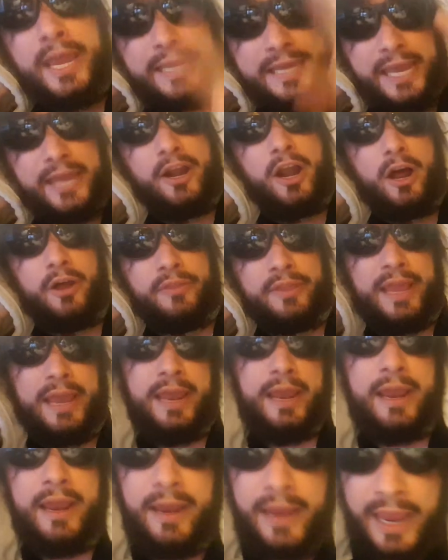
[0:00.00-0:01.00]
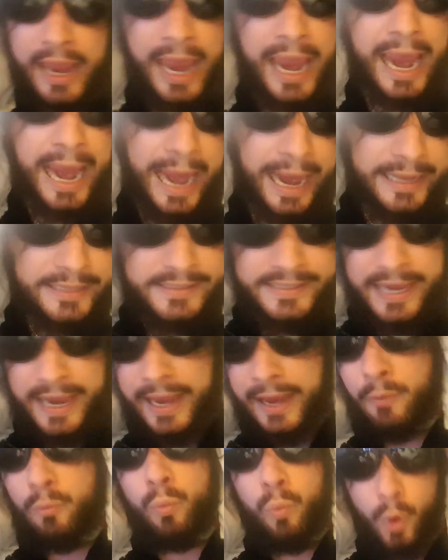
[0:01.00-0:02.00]
get on there and
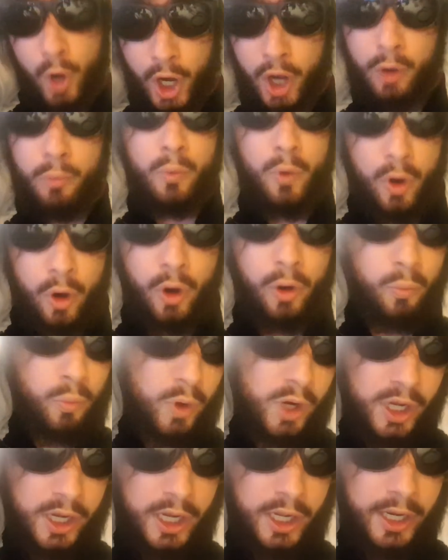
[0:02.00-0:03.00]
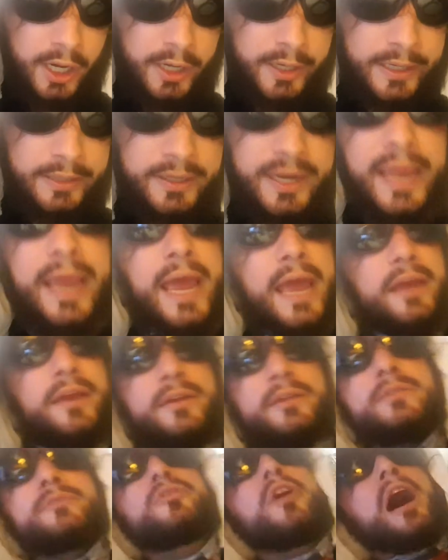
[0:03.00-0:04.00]
say World War One.
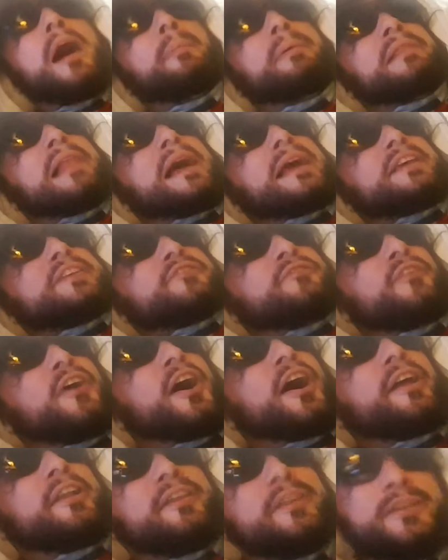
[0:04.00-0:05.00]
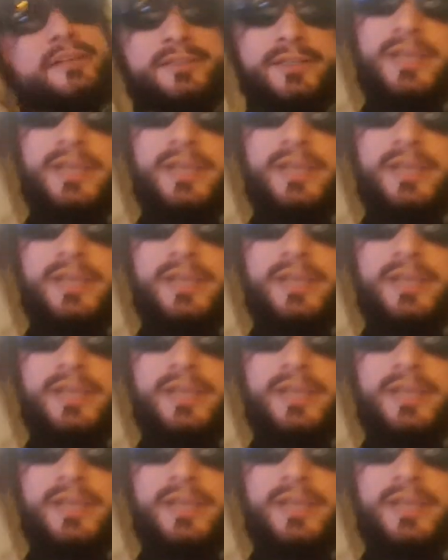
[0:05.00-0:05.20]
Stop making fun.